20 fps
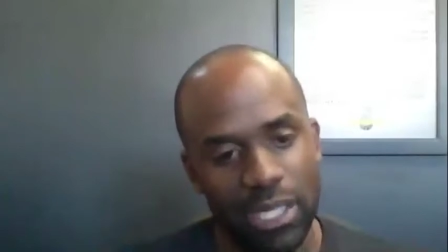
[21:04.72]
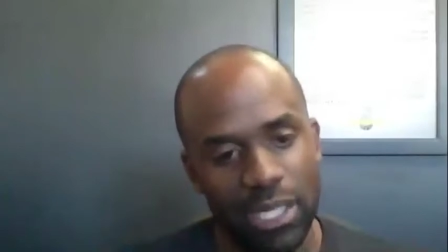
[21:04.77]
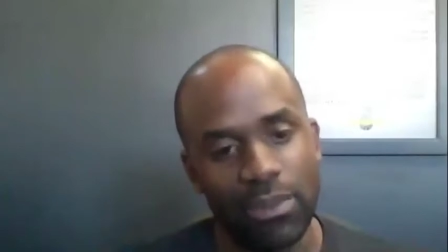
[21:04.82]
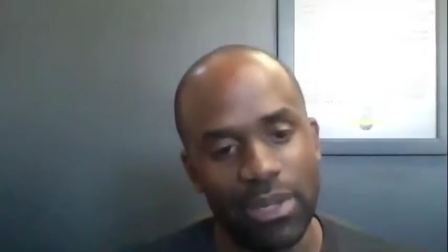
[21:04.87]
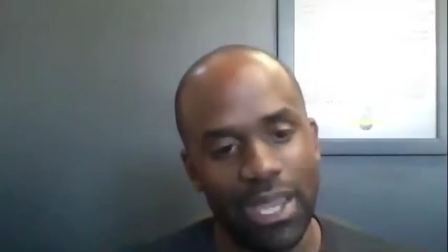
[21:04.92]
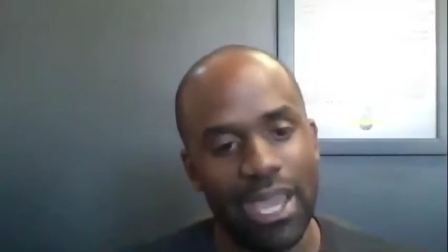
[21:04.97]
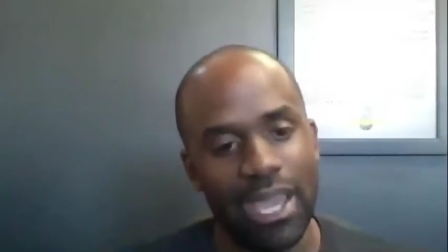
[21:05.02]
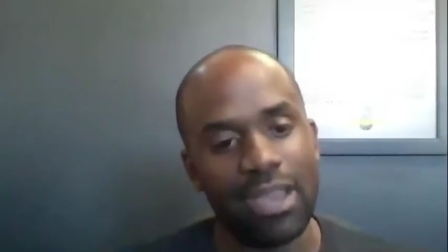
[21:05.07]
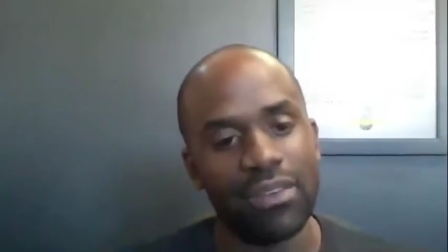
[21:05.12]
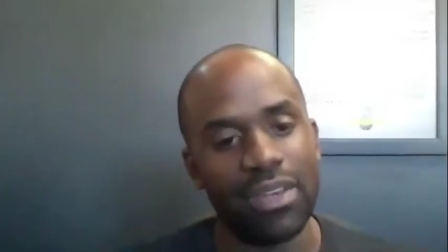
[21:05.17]
we
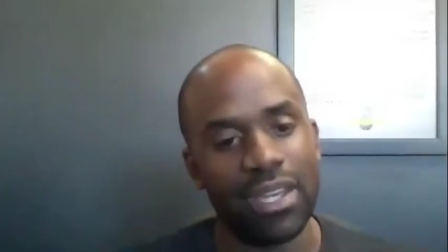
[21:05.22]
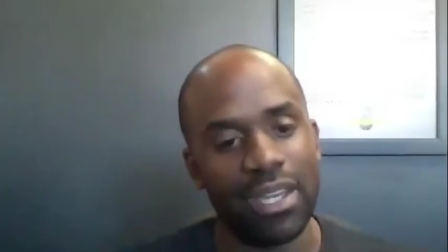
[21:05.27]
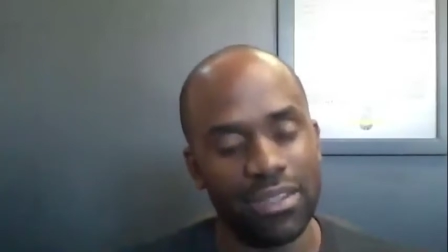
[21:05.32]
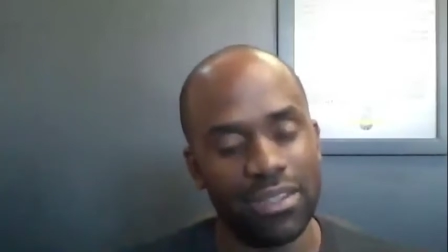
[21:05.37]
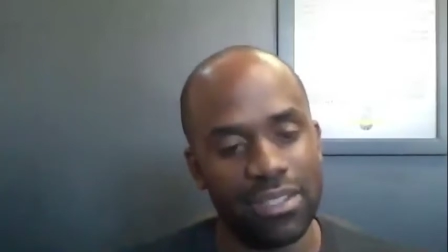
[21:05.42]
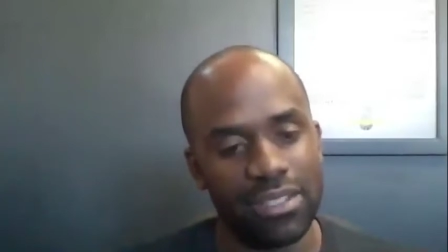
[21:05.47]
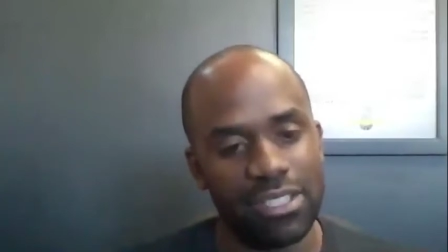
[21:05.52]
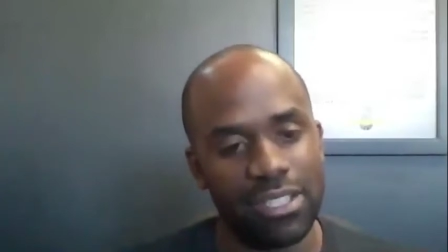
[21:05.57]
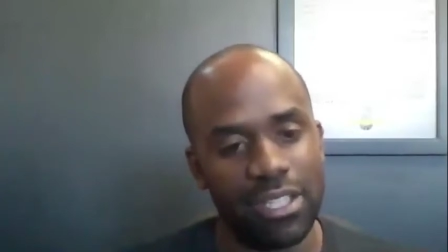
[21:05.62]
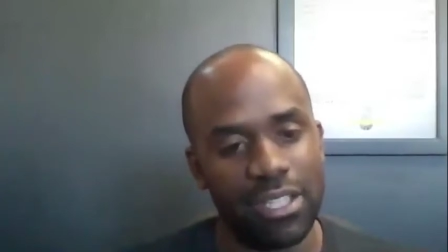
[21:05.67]
have in
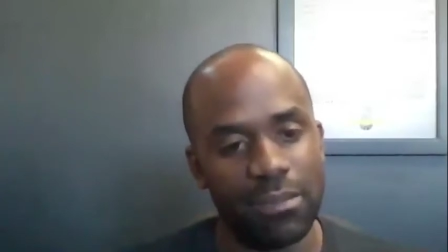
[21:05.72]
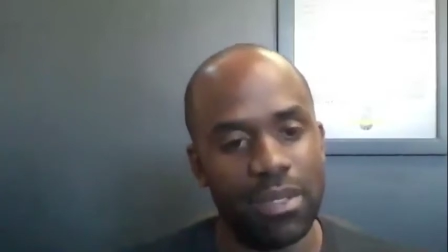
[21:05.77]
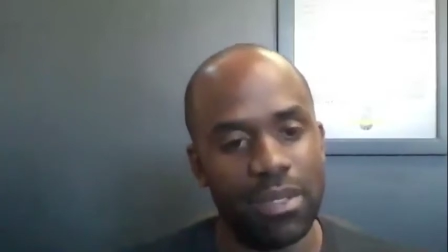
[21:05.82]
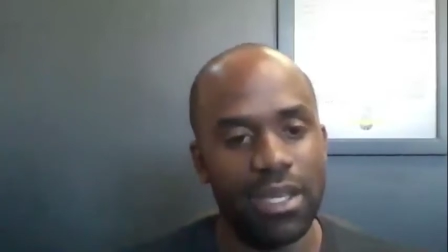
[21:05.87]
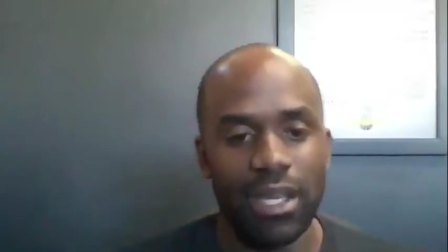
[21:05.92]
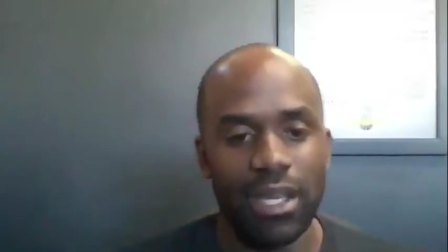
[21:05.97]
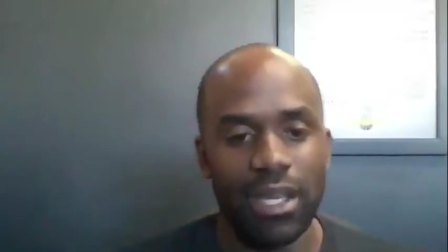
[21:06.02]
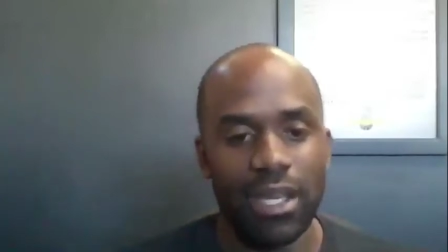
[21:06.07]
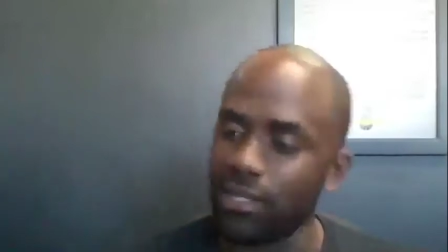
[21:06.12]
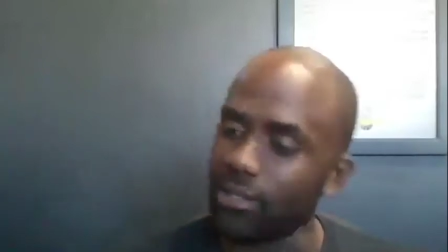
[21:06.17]
the gym,
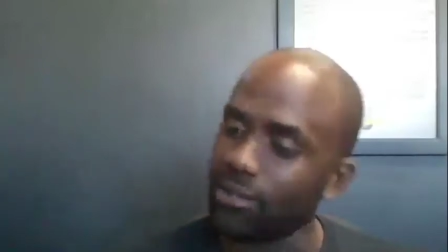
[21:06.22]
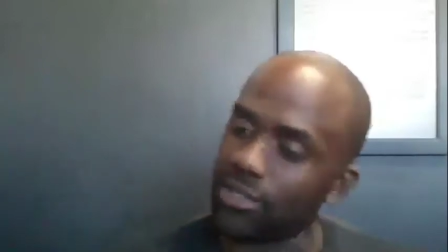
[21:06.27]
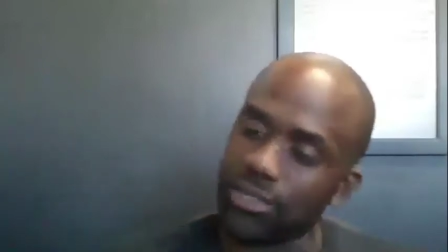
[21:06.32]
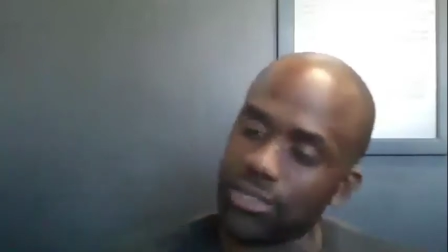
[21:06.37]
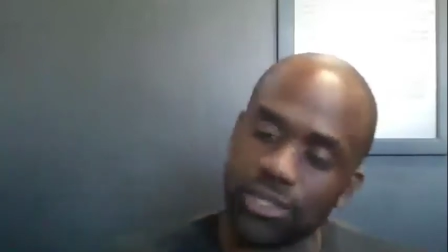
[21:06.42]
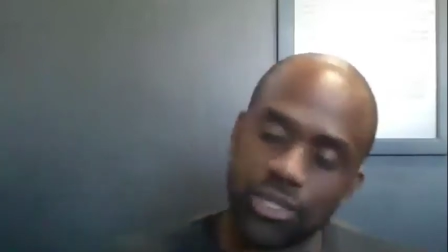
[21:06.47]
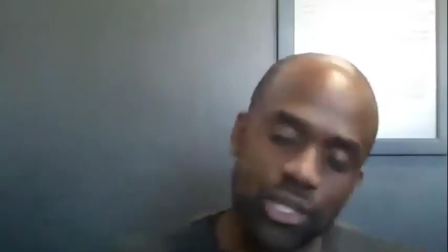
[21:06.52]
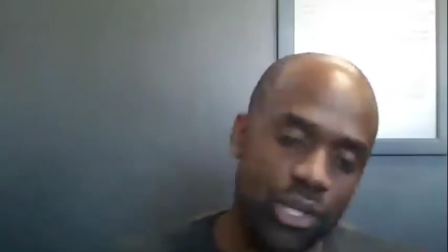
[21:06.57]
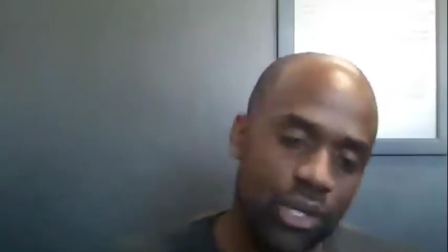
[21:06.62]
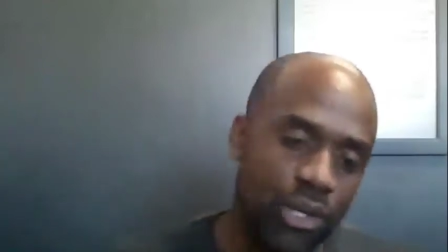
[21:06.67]
and then
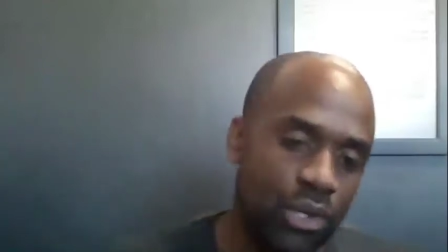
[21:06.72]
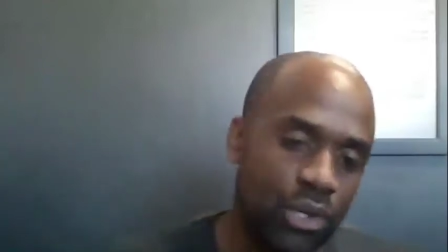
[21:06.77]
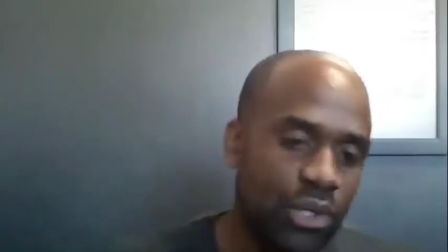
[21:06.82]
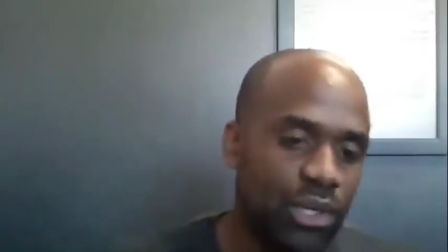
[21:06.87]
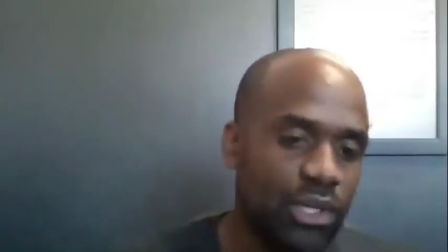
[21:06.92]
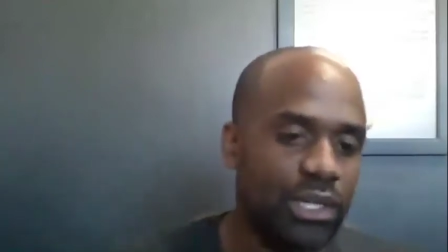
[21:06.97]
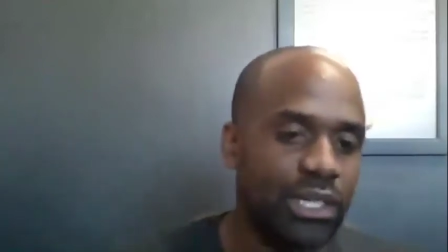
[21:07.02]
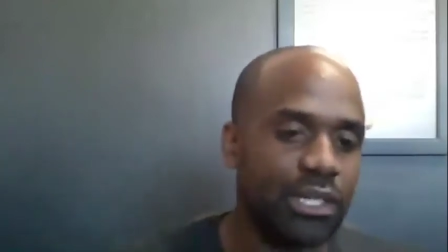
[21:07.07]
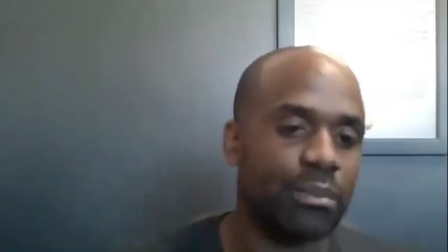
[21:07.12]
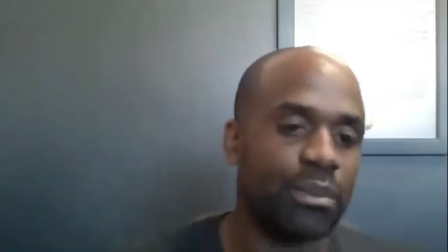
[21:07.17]
slowly